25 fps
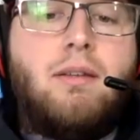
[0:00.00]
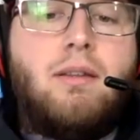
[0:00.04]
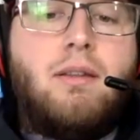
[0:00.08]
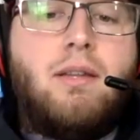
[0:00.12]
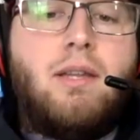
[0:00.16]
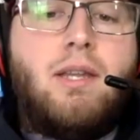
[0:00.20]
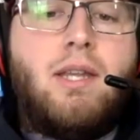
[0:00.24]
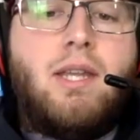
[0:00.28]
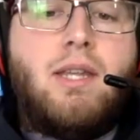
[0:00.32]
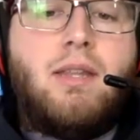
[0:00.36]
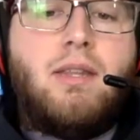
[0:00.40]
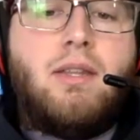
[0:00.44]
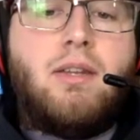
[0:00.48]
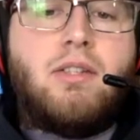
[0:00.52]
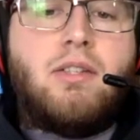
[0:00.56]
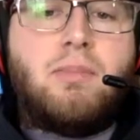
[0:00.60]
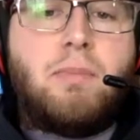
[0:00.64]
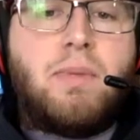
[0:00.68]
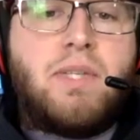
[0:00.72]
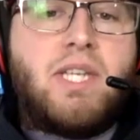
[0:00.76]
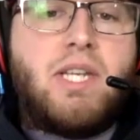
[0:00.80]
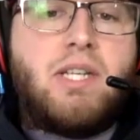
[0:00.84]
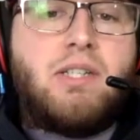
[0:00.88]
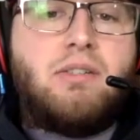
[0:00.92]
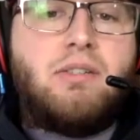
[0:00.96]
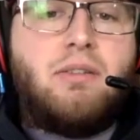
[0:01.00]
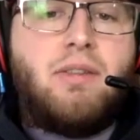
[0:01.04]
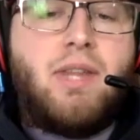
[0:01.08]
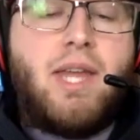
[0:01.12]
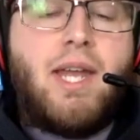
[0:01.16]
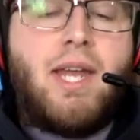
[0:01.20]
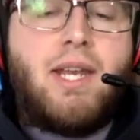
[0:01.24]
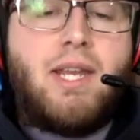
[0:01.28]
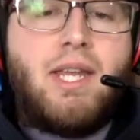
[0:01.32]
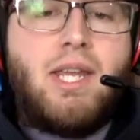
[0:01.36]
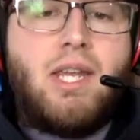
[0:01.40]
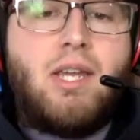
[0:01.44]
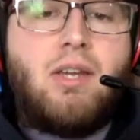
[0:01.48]
there's potential
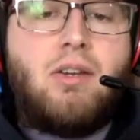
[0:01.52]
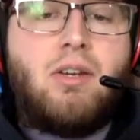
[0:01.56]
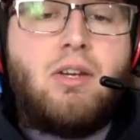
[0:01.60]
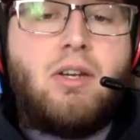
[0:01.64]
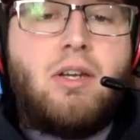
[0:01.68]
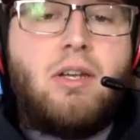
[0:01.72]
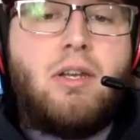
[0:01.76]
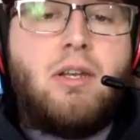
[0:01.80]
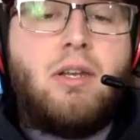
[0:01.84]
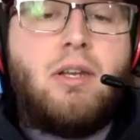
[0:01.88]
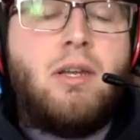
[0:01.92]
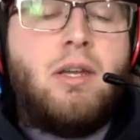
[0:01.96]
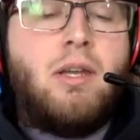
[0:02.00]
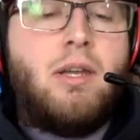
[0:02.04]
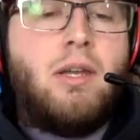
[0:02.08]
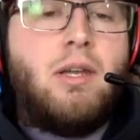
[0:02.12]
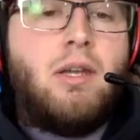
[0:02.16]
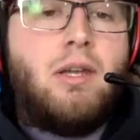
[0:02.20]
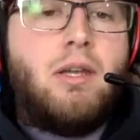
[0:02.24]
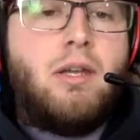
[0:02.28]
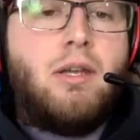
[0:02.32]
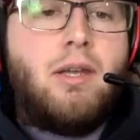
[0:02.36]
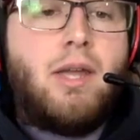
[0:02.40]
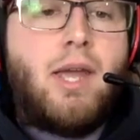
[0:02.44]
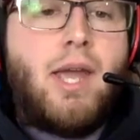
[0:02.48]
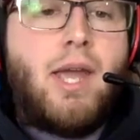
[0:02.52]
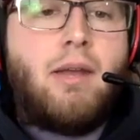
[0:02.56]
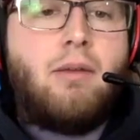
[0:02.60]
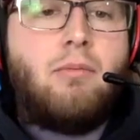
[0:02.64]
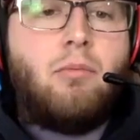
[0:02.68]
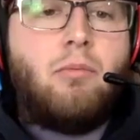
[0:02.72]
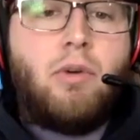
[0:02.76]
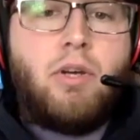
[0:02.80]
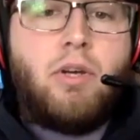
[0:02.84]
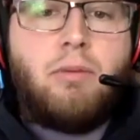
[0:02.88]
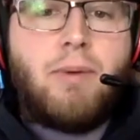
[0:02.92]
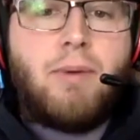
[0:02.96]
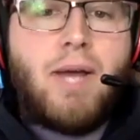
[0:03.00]
that he could and
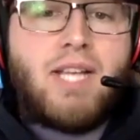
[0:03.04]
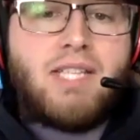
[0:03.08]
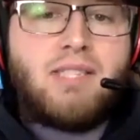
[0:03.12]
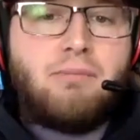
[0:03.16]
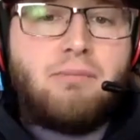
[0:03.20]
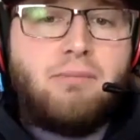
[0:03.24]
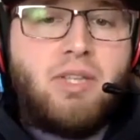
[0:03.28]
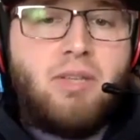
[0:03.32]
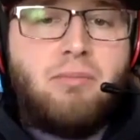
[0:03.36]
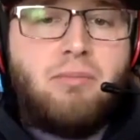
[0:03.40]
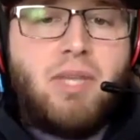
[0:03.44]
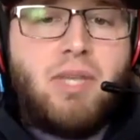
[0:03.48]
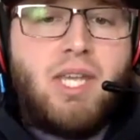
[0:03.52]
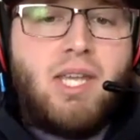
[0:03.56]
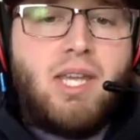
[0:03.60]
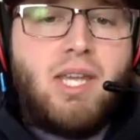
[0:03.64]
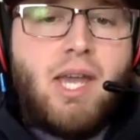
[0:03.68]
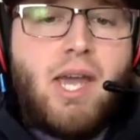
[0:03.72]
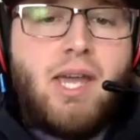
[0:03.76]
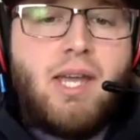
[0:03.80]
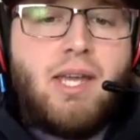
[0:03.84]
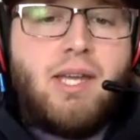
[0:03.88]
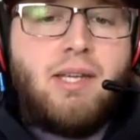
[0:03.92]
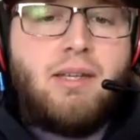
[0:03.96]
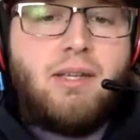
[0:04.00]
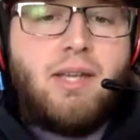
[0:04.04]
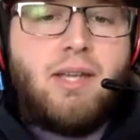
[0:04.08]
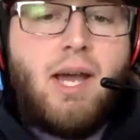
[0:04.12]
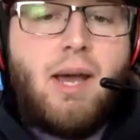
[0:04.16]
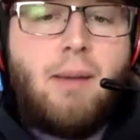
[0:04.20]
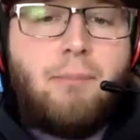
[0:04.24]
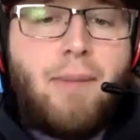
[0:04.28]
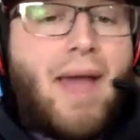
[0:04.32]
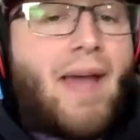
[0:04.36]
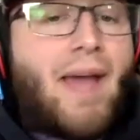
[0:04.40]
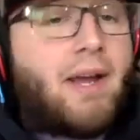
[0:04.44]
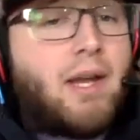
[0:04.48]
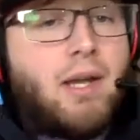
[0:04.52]
will possibly be a
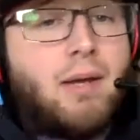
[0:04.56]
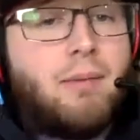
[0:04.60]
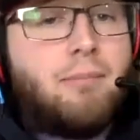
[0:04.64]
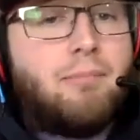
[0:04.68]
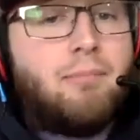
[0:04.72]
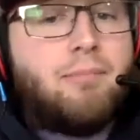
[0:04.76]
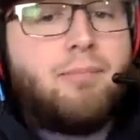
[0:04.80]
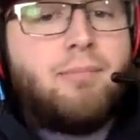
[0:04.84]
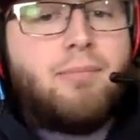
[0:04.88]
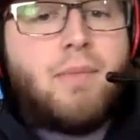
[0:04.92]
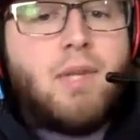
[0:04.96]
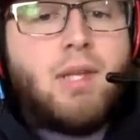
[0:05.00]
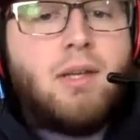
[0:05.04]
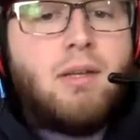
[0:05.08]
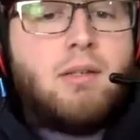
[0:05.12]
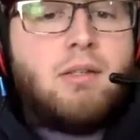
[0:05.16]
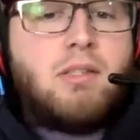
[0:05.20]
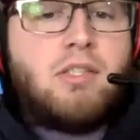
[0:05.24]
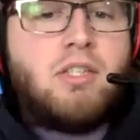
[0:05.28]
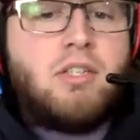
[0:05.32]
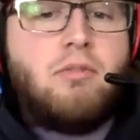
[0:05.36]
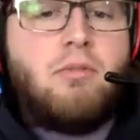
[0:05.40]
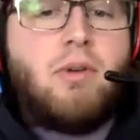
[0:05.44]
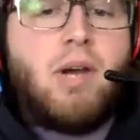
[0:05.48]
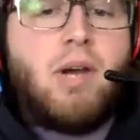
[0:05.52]
backup to